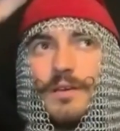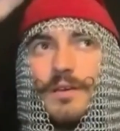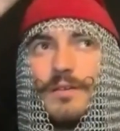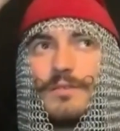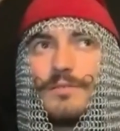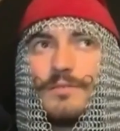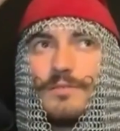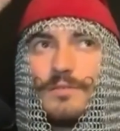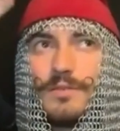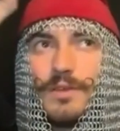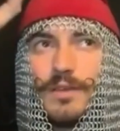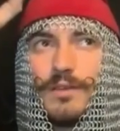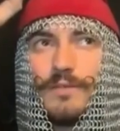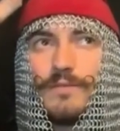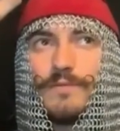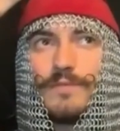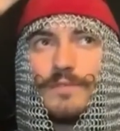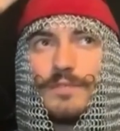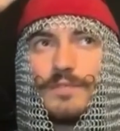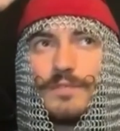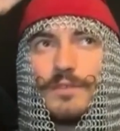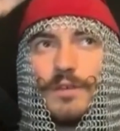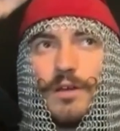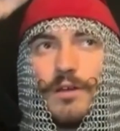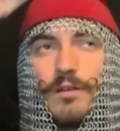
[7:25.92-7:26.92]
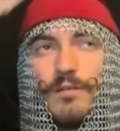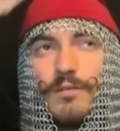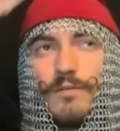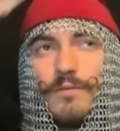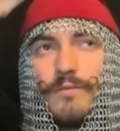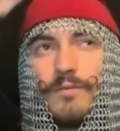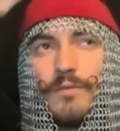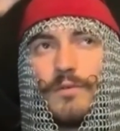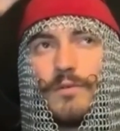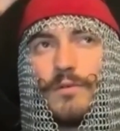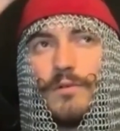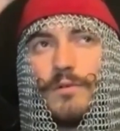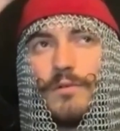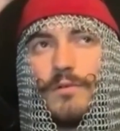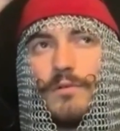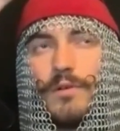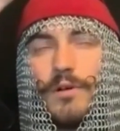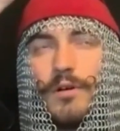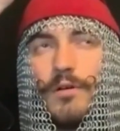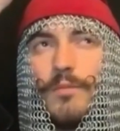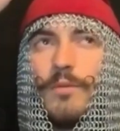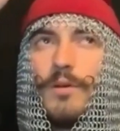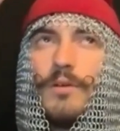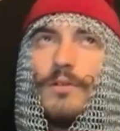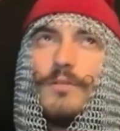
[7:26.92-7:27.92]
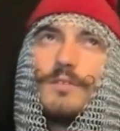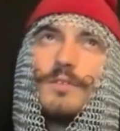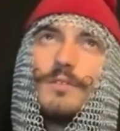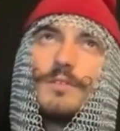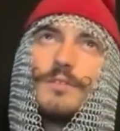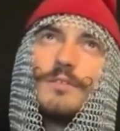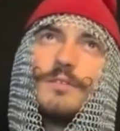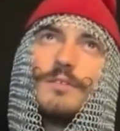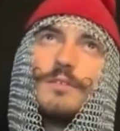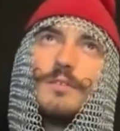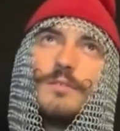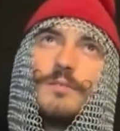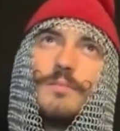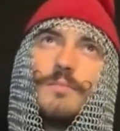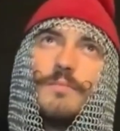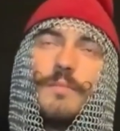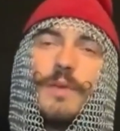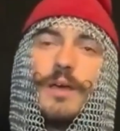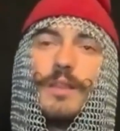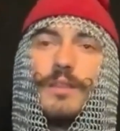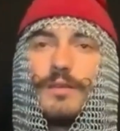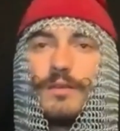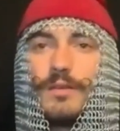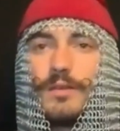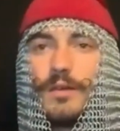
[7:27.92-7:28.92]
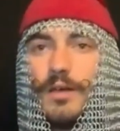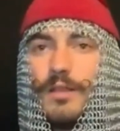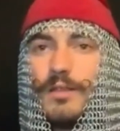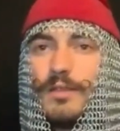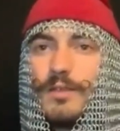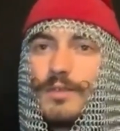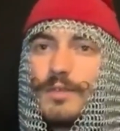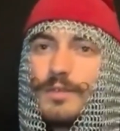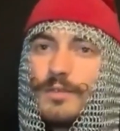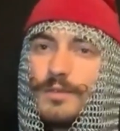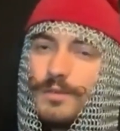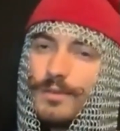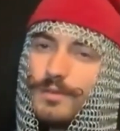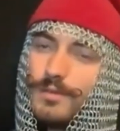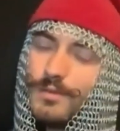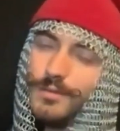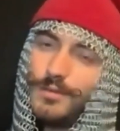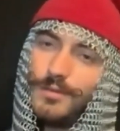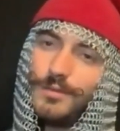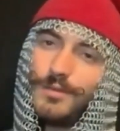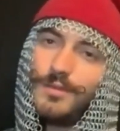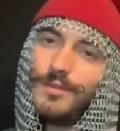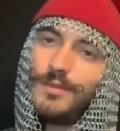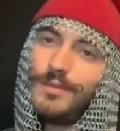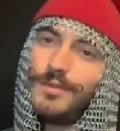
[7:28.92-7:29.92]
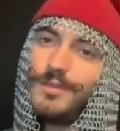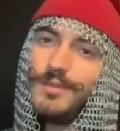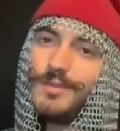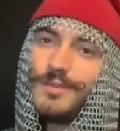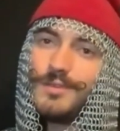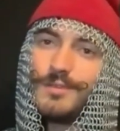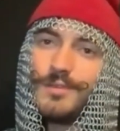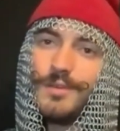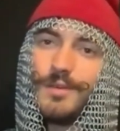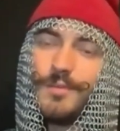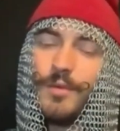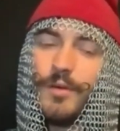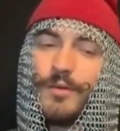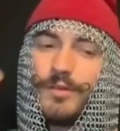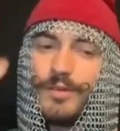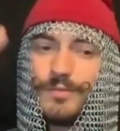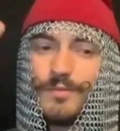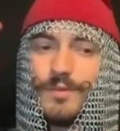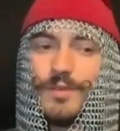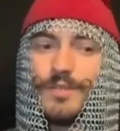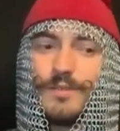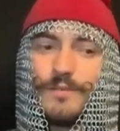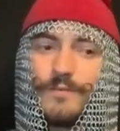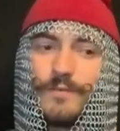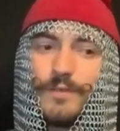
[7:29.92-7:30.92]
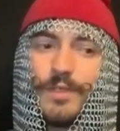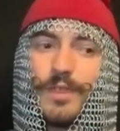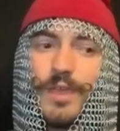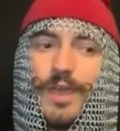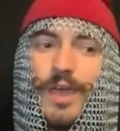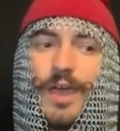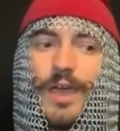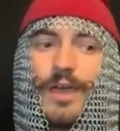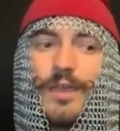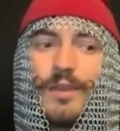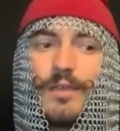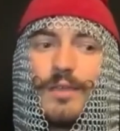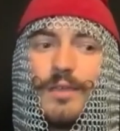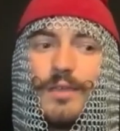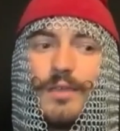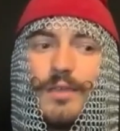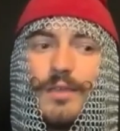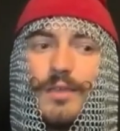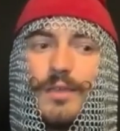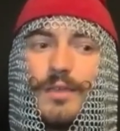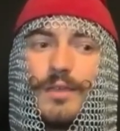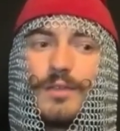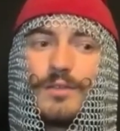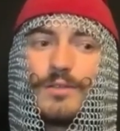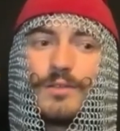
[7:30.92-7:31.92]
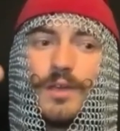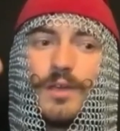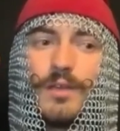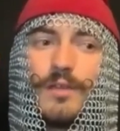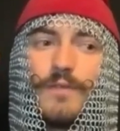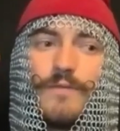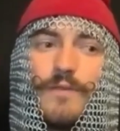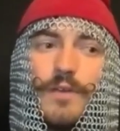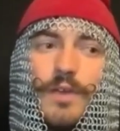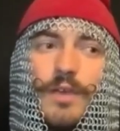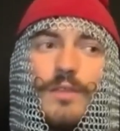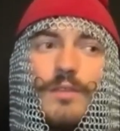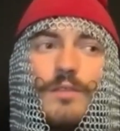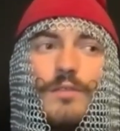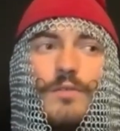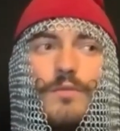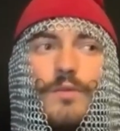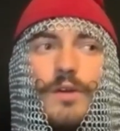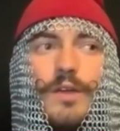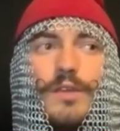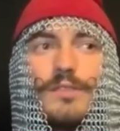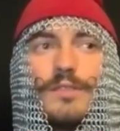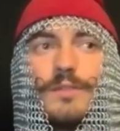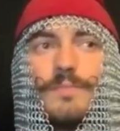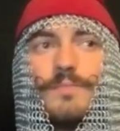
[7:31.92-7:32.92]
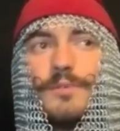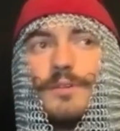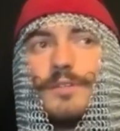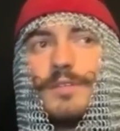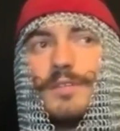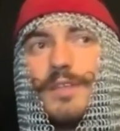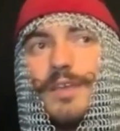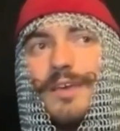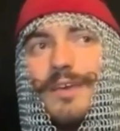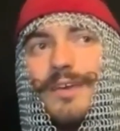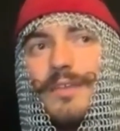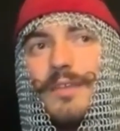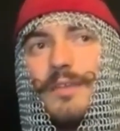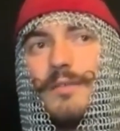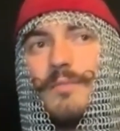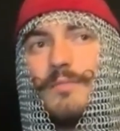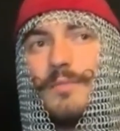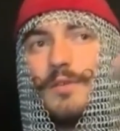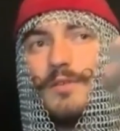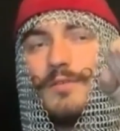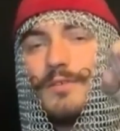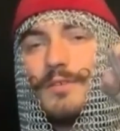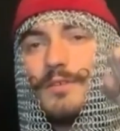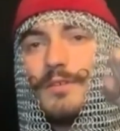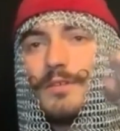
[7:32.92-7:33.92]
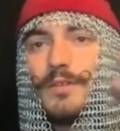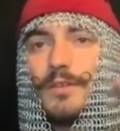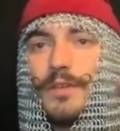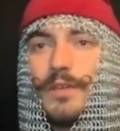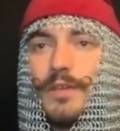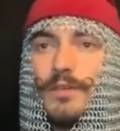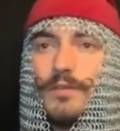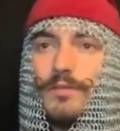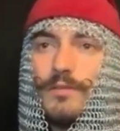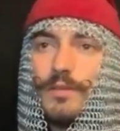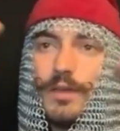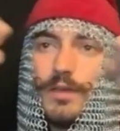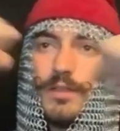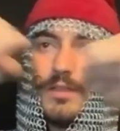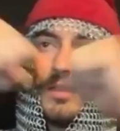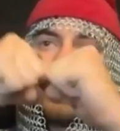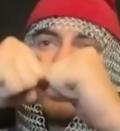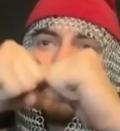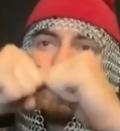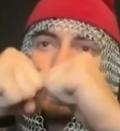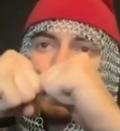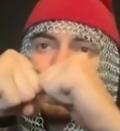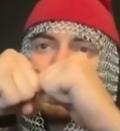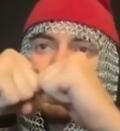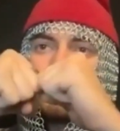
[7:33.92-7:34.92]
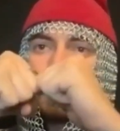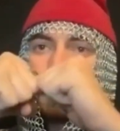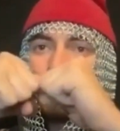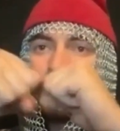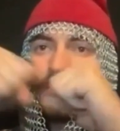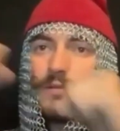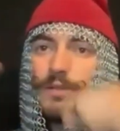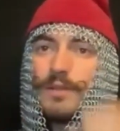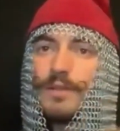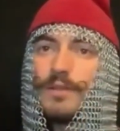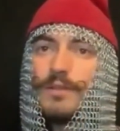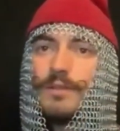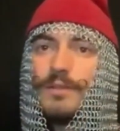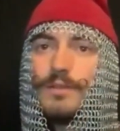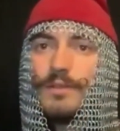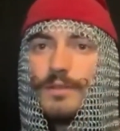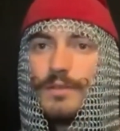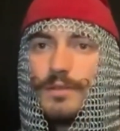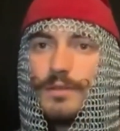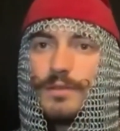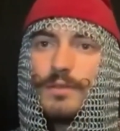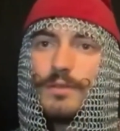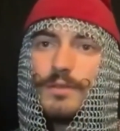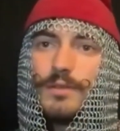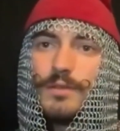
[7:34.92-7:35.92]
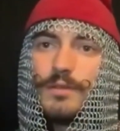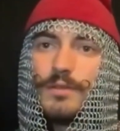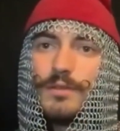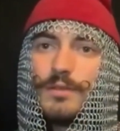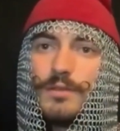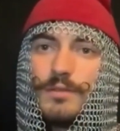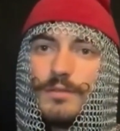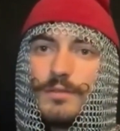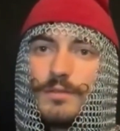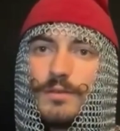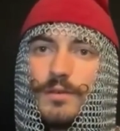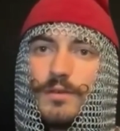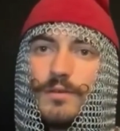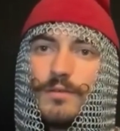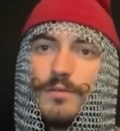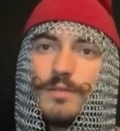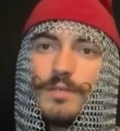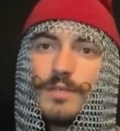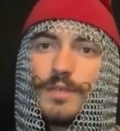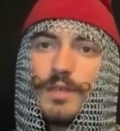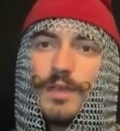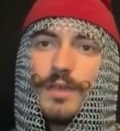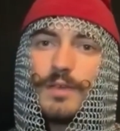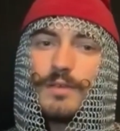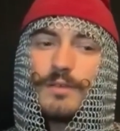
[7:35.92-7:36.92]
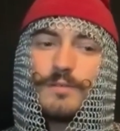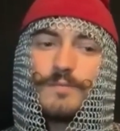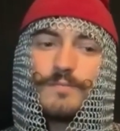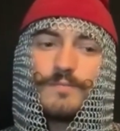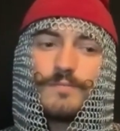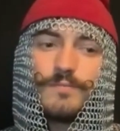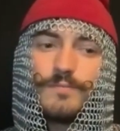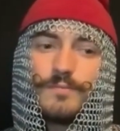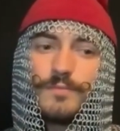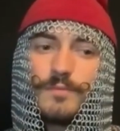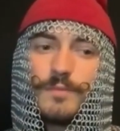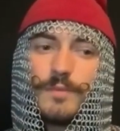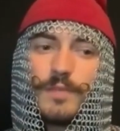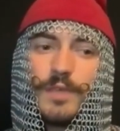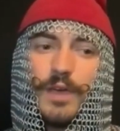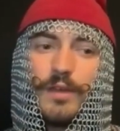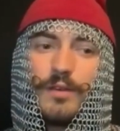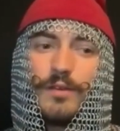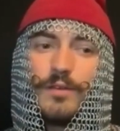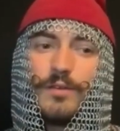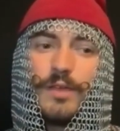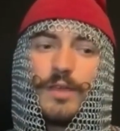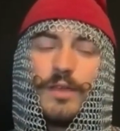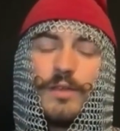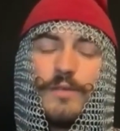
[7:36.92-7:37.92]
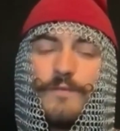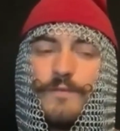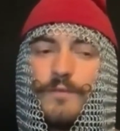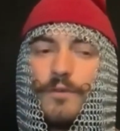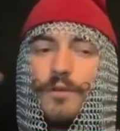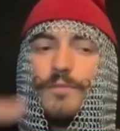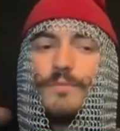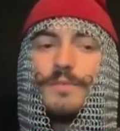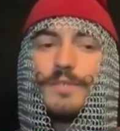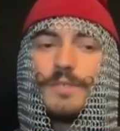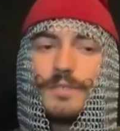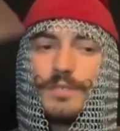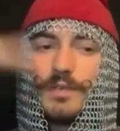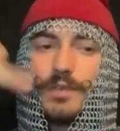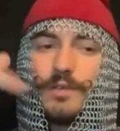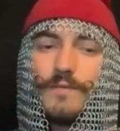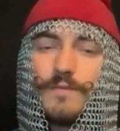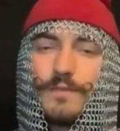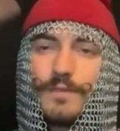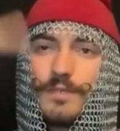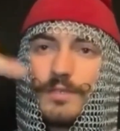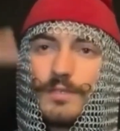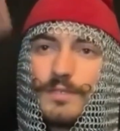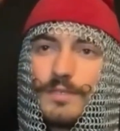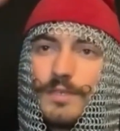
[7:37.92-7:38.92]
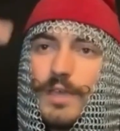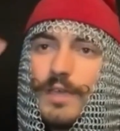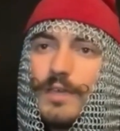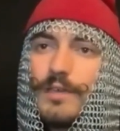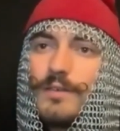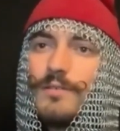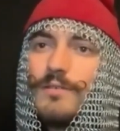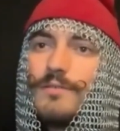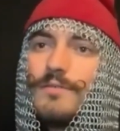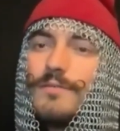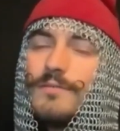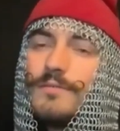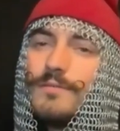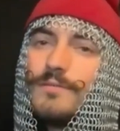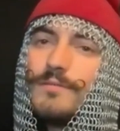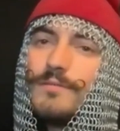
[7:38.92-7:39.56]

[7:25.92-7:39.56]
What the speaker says: also kind of sorrowful, almost melancholic. So I'm always reaching for that and trying to find new ways to push that in music and unite that with story. So it's like, I don't know, it informs itself. It's a cycle.